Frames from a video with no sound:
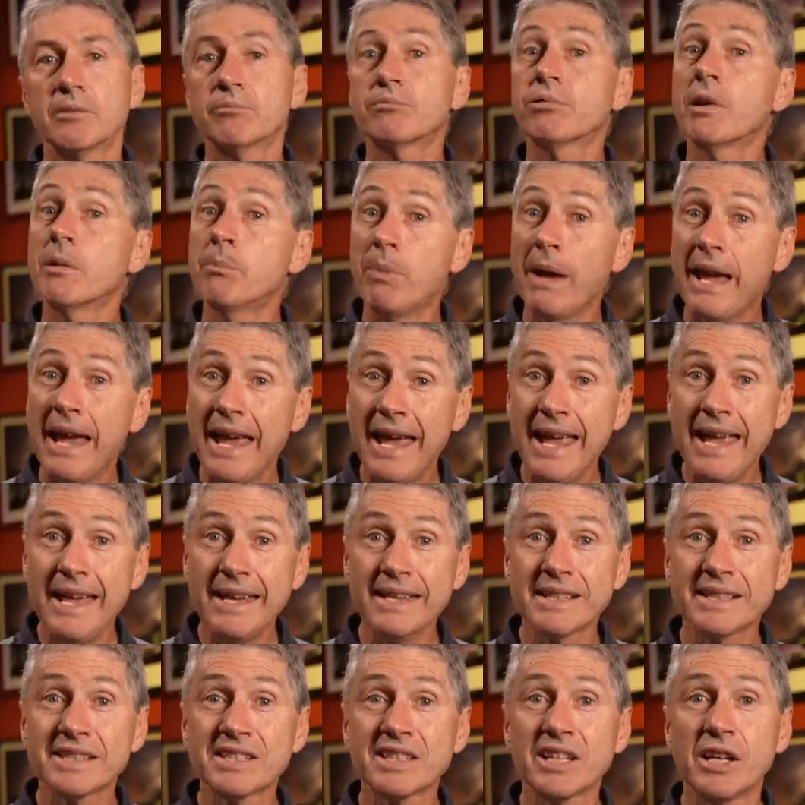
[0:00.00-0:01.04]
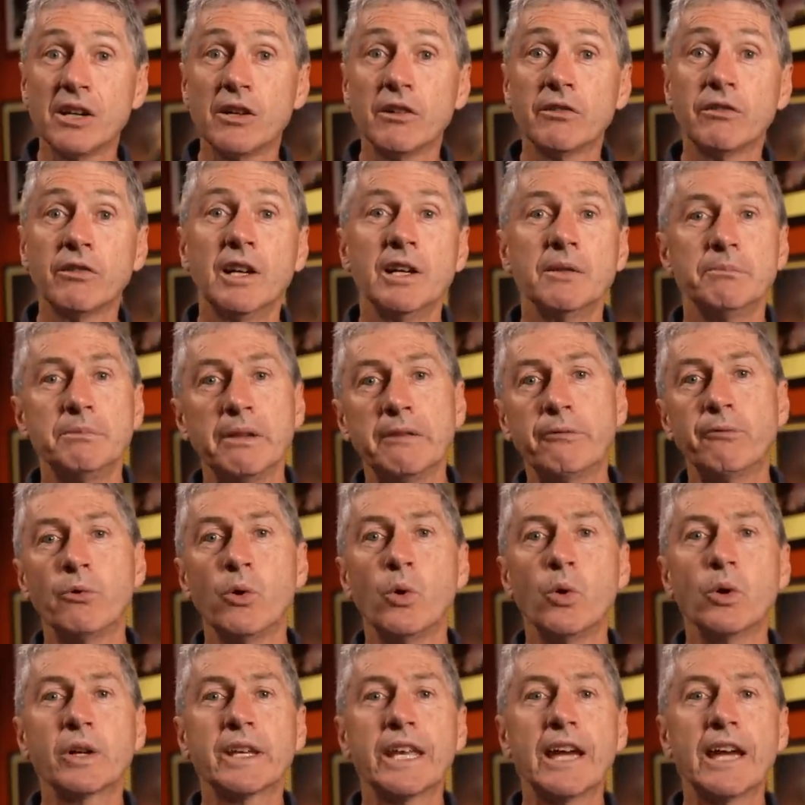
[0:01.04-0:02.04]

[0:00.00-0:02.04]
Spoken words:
Prepare yourself before